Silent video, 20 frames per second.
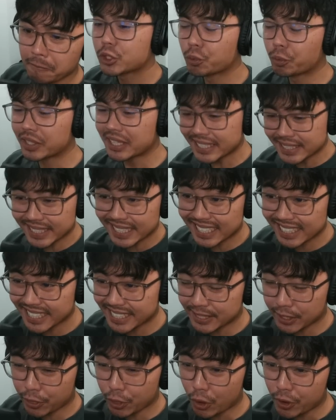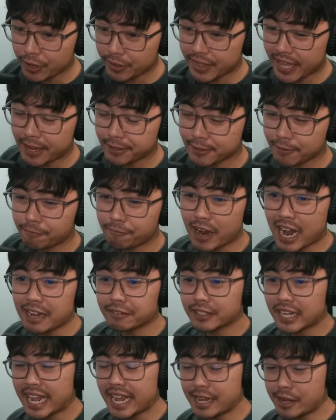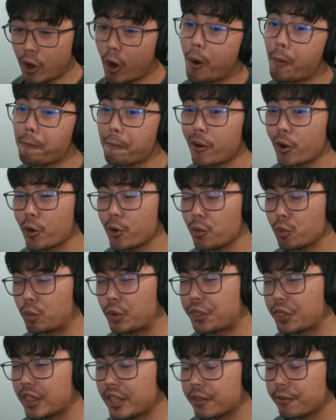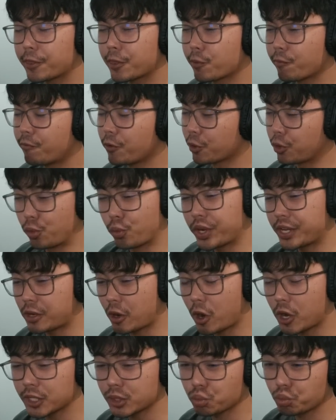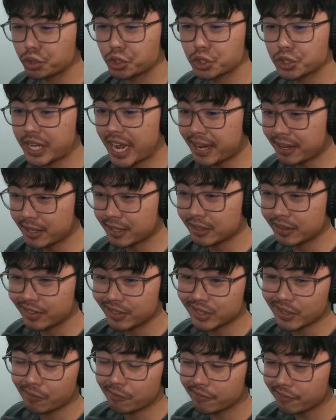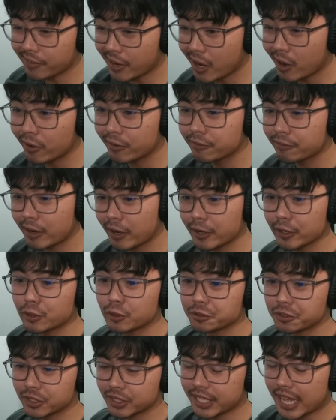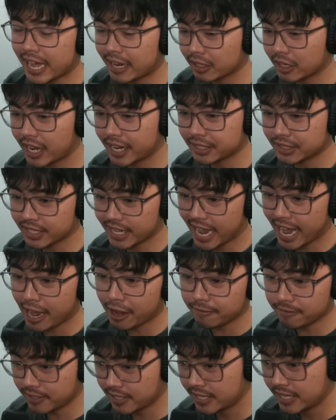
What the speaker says: So realistically, it's a 30,000 5k combo for 3 costs, which technically is a very, very good stat line to have,